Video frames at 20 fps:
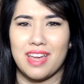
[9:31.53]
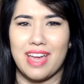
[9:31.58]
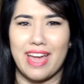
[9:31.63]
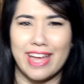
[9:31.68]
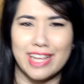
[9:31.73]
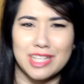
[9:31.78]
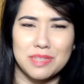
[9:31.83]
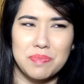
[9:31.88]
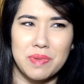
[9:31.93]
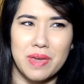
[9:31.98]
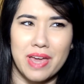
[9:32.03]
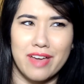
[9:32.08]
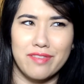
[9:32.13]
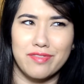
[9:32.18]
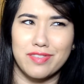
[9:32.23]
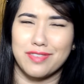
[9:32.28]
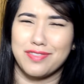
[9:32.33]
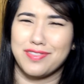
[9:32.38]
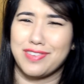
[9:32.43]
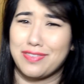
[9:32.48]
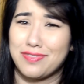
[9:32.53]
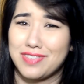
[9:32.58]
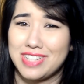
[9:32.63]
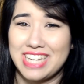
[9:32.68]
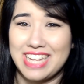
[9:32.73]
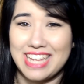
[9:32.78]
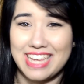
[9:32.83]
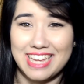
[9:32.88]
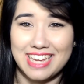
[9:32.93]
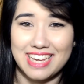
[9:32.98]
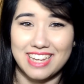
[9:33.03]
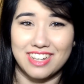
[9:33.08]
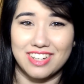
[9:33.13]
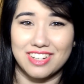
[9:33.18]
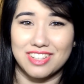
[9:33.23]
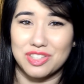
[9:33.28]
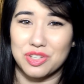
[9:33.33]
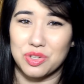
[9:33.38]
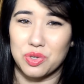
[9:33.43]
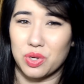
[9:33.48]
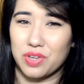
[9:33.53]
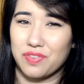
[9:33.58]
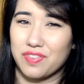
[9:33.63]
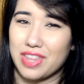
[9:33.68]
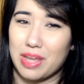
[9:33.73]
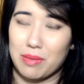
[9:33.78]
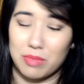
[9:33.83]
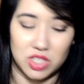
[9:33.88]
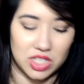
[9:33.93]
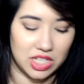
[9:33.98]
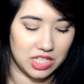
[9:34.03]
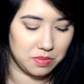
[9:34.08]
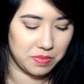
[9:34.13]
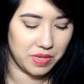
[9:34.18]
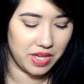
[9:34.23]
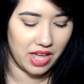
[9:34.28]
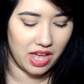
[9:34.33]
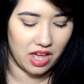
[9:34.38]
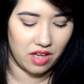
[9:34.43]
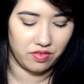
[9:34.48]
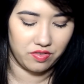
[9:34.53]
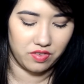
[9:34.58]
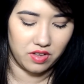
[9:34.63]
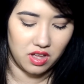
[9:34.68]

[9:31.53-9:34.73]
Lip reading: SPF 15, so not even that much SPF.